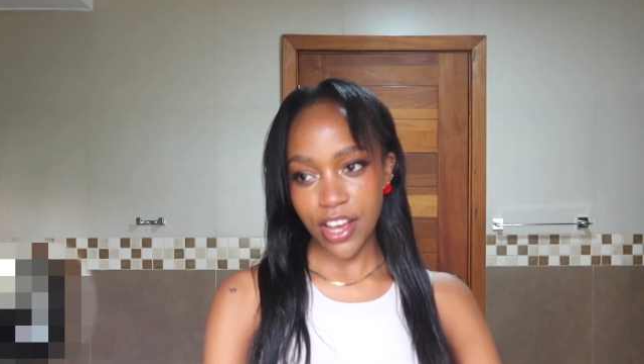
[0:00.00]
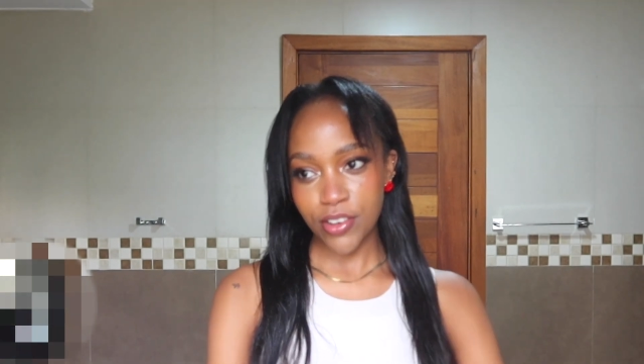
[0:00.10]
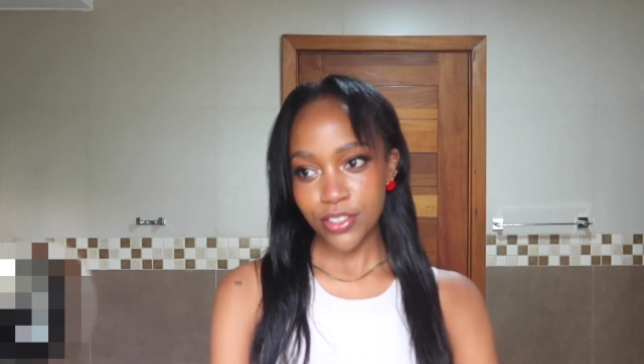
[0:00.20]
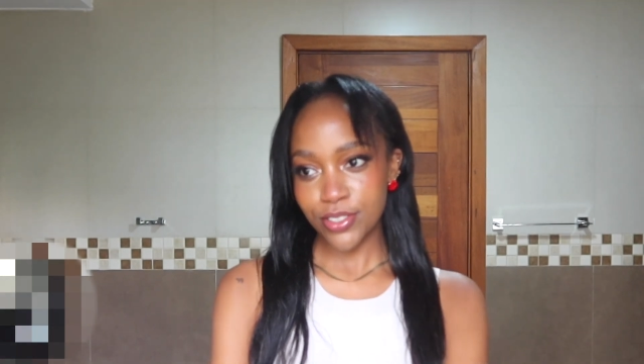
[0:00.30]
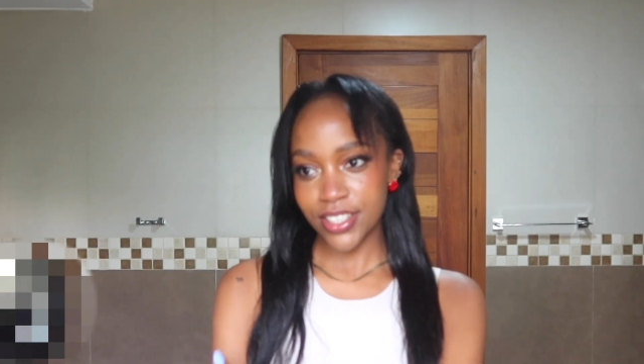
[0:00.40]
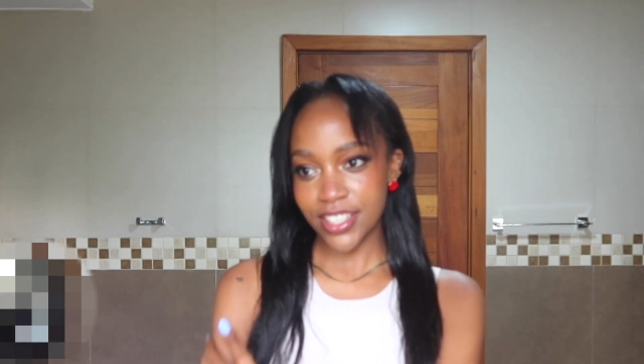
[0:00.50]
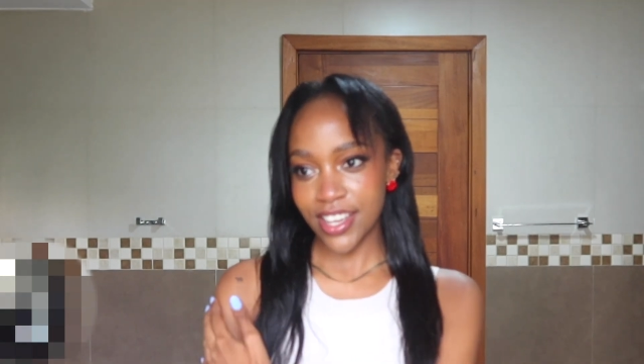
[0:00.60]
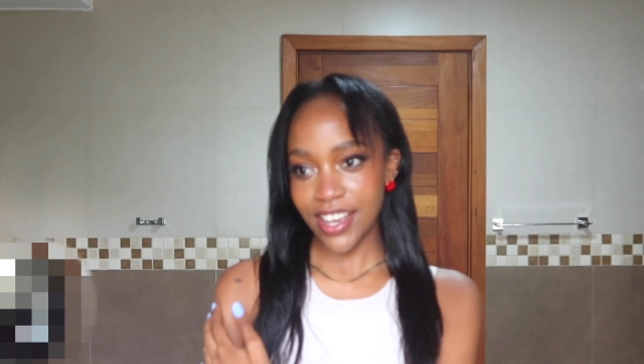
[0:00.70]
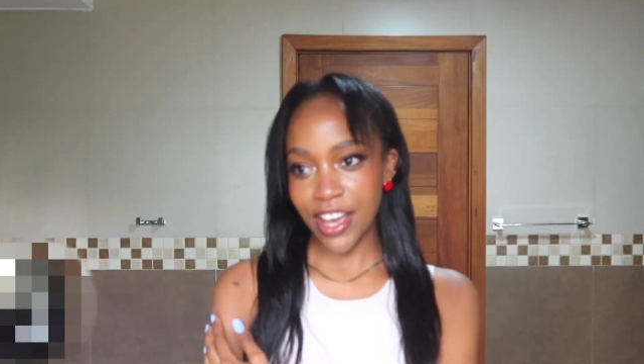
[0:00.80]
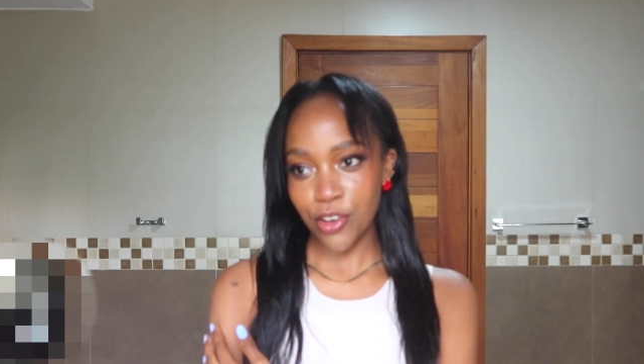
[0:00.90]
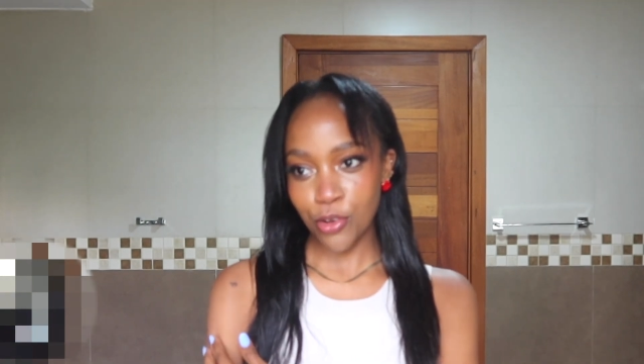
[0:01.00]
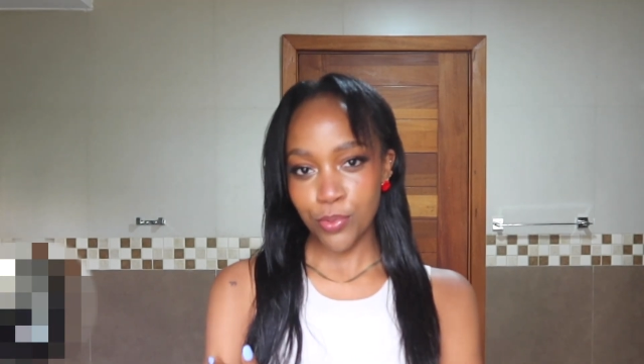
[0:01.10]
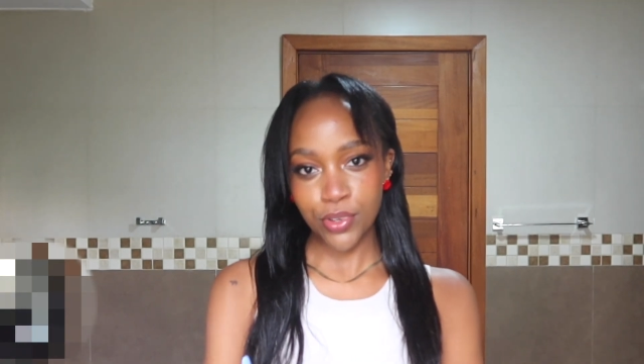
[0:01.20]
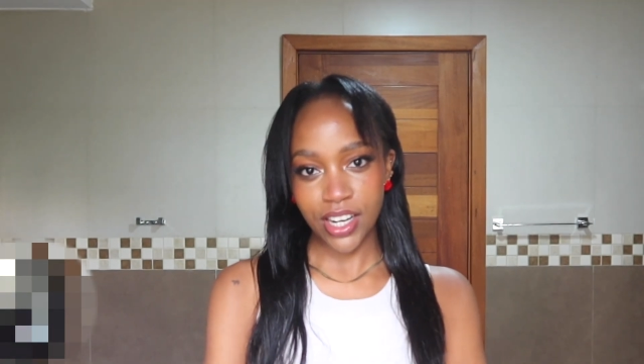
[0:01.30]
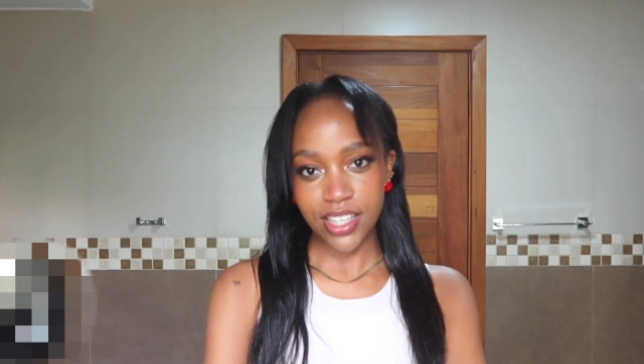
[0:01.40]
I want to say I
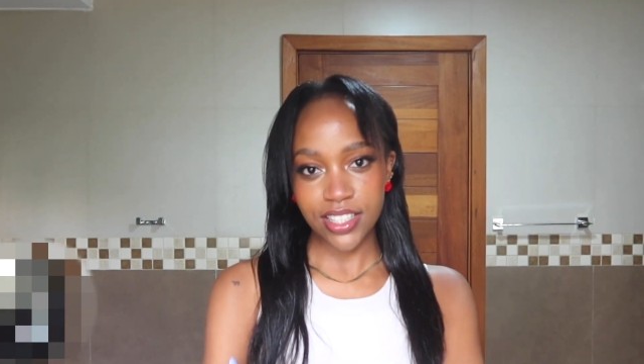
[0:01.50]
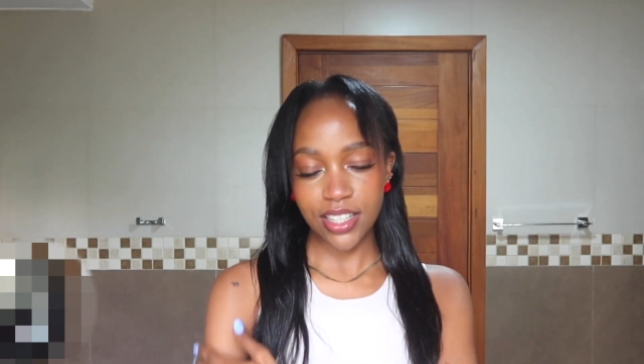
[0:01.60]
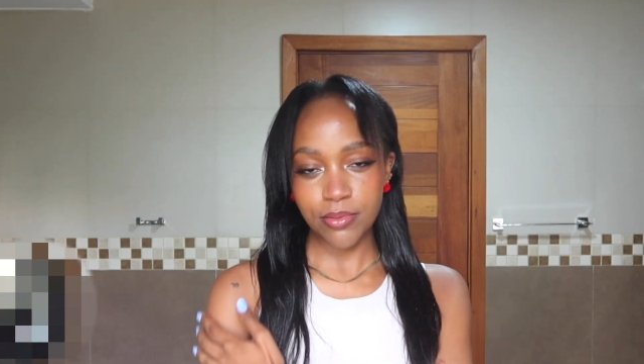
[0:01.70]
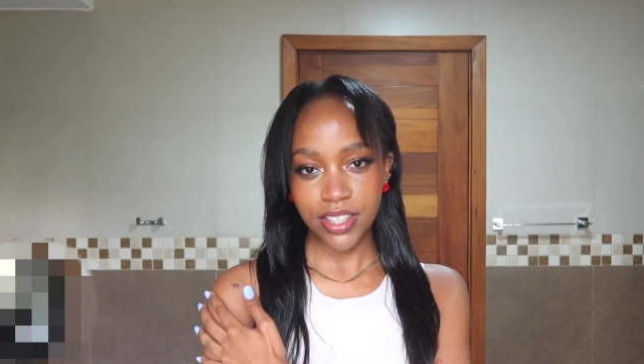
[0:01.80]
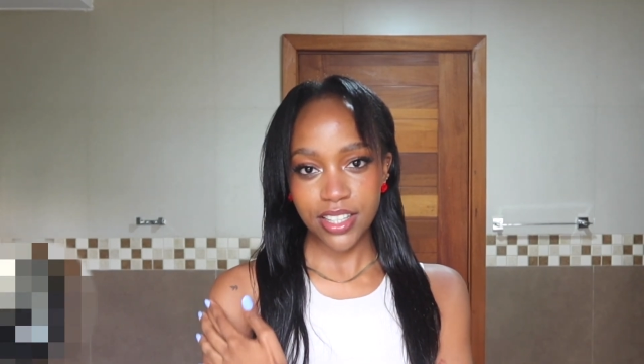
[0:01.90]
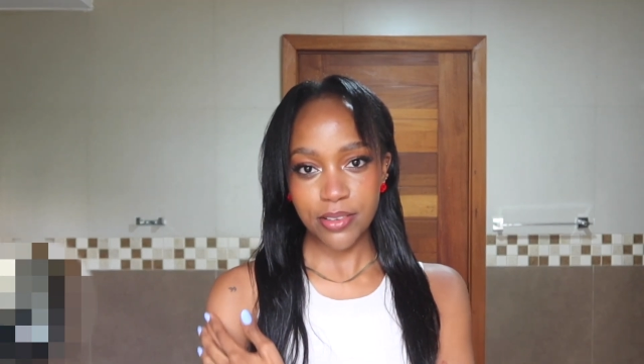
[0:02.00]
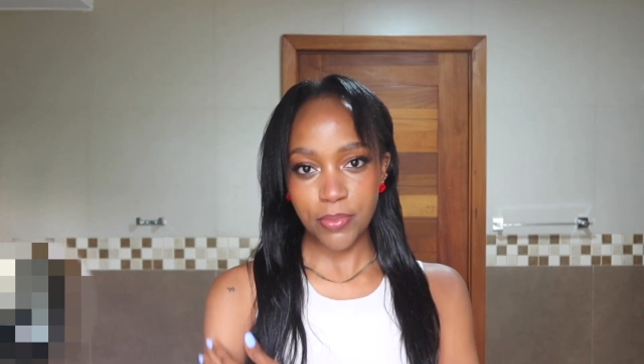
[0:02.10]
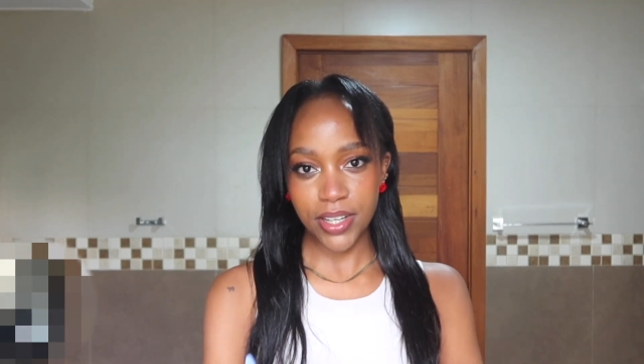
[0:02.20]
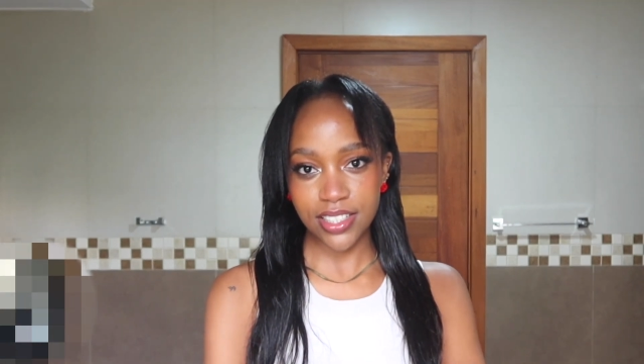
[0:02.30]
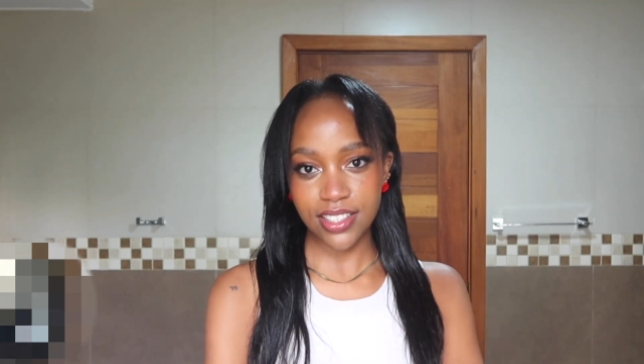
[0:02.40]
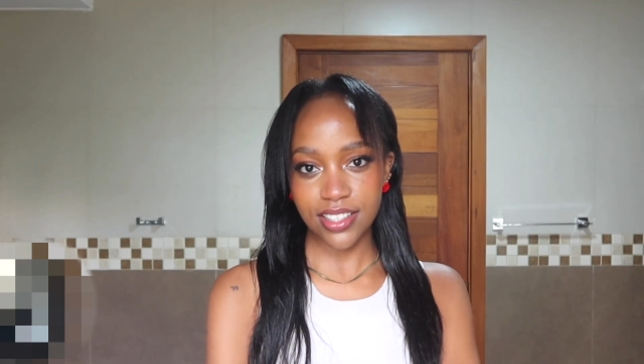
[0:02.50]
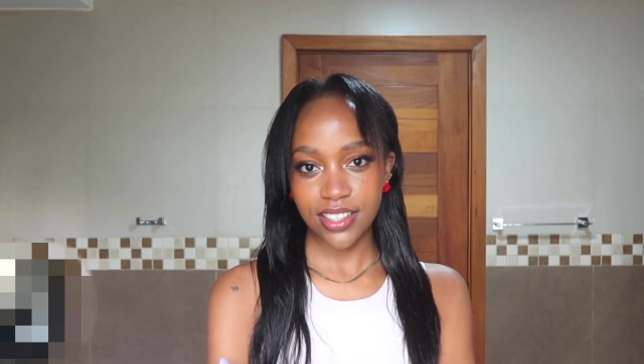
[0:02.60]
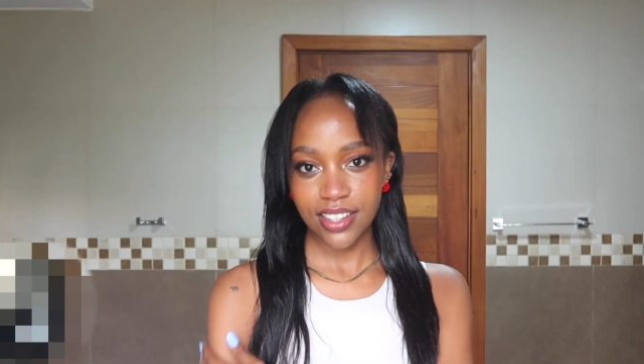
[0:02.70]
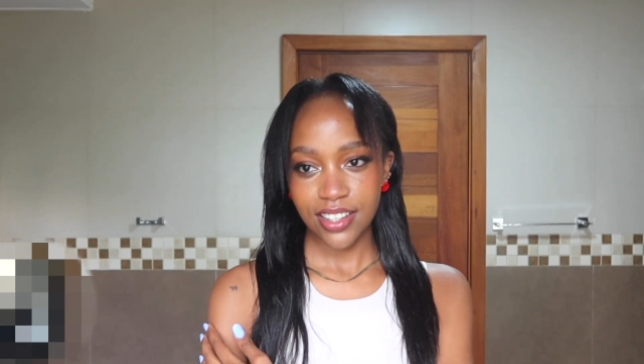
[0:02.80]
hope you learned something, but